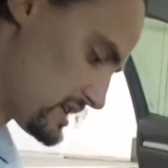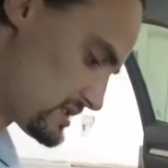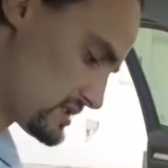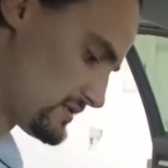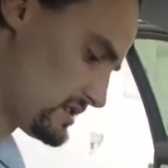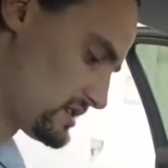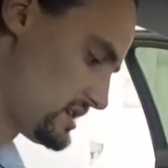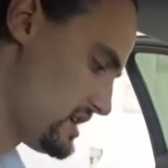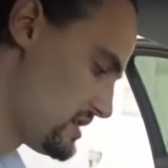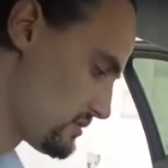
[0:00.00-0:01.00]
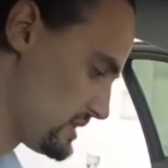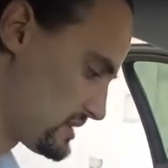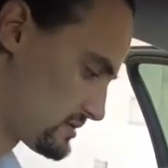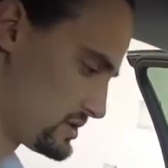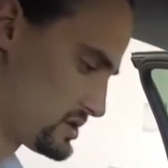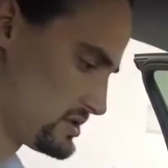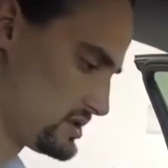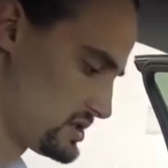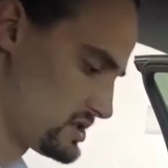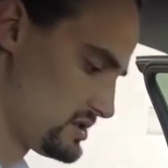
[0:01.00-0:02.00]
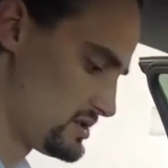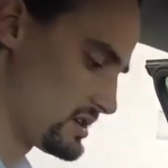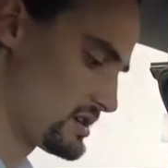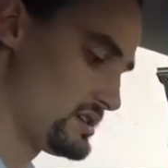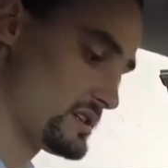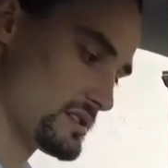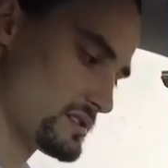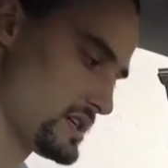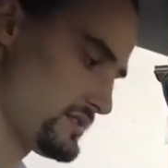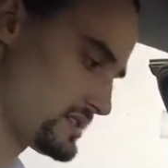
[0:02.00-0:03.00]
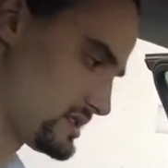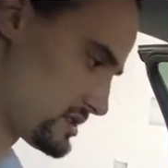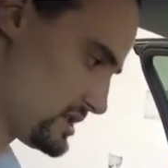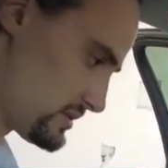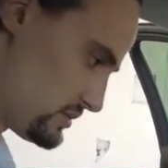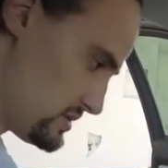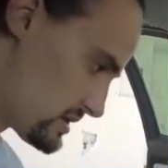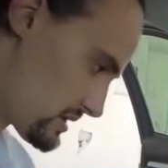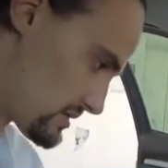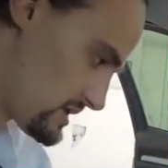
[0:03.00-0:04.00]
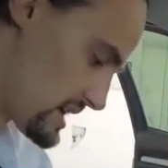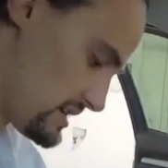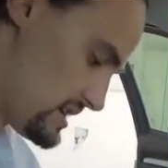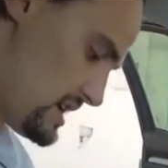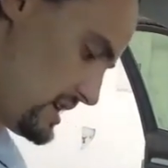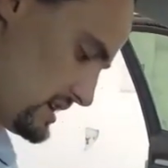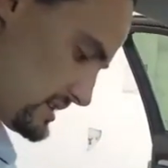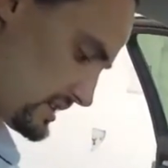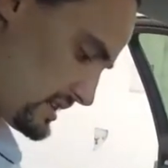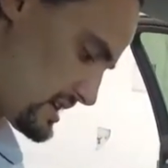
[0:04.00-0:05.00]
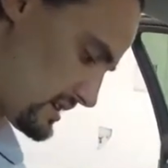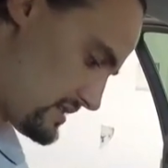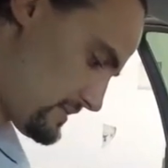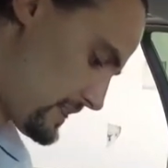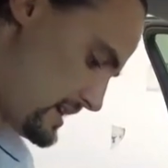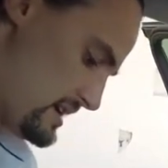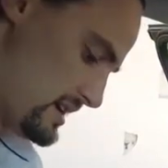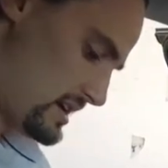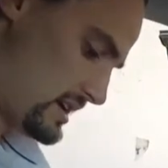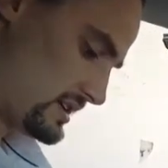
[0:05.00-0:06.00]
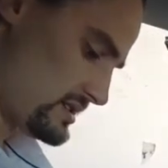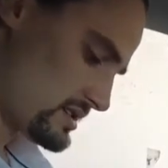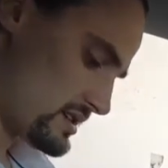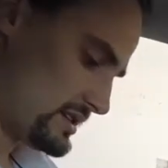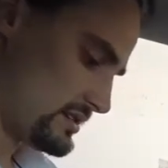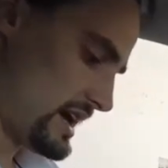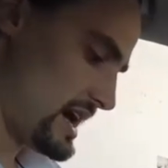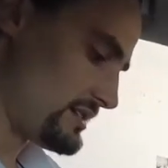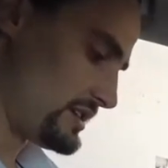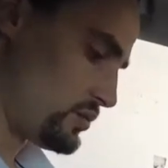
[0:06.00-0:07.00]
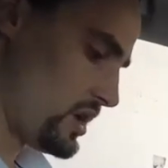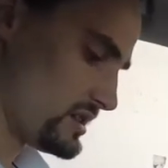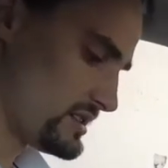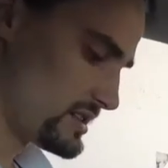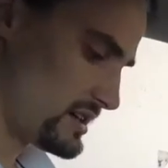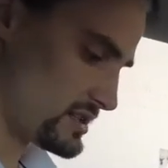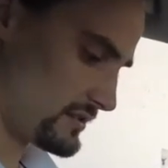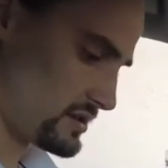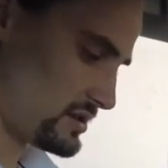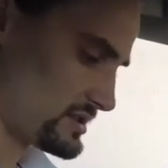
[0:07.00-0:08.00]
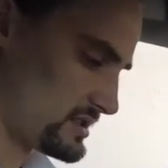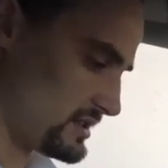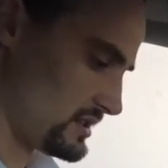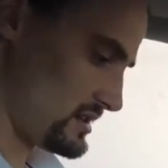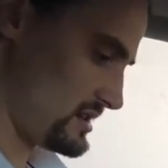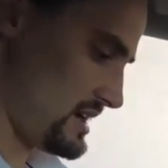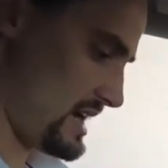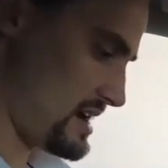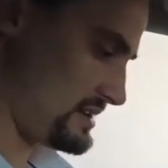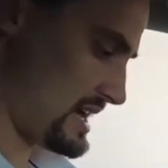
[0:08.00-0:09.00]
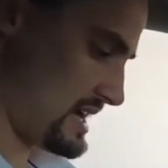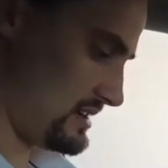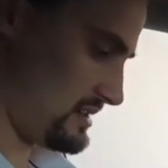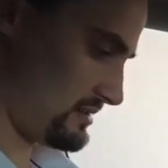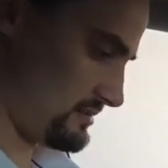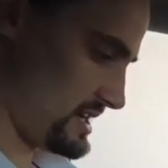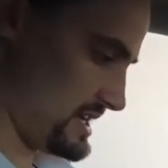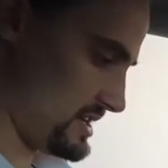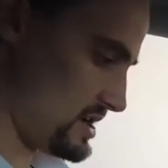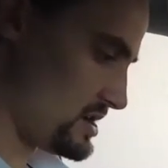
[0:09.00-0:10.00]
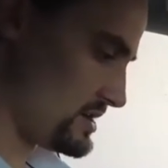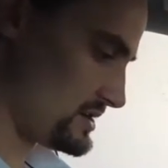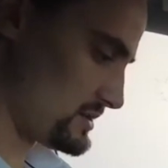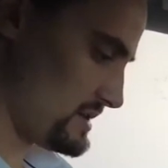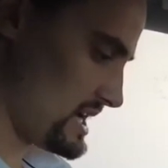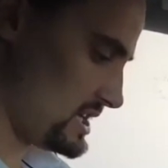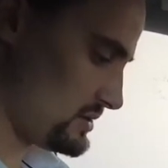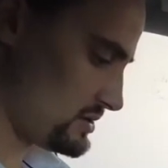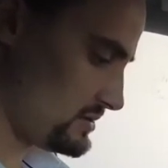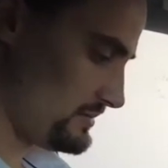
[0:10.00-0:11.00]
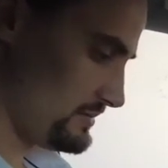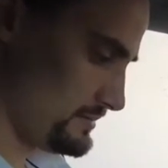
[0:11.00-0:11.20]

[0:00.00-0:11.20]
pieces for you to read through should you choose, including the service history, but we'll go through that together. And inside your Audi wallet is, of course, the Audi A3 owner's manual,